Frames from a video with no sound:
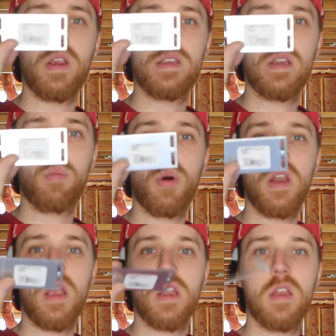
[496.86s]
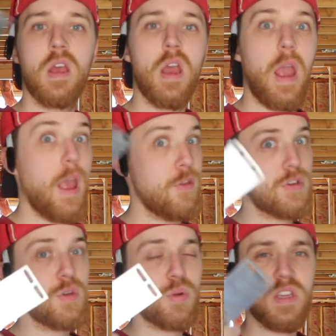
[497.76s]
easy to put in, and they're
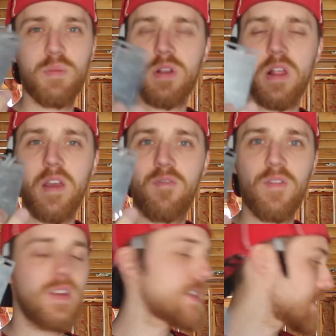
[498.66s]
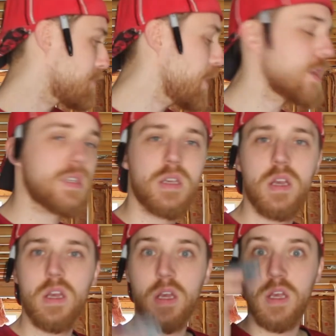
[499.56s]
super cheap. They're like 50 cents a piece.
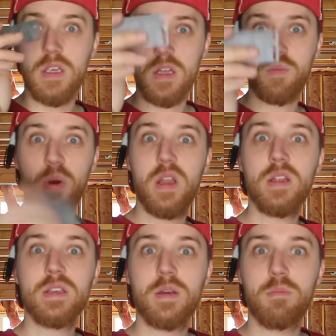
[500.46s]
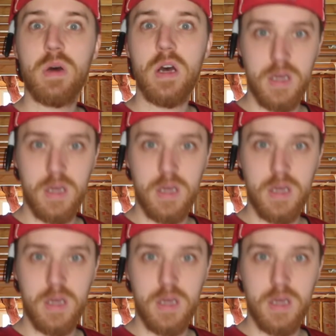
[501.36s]
Let's put in some,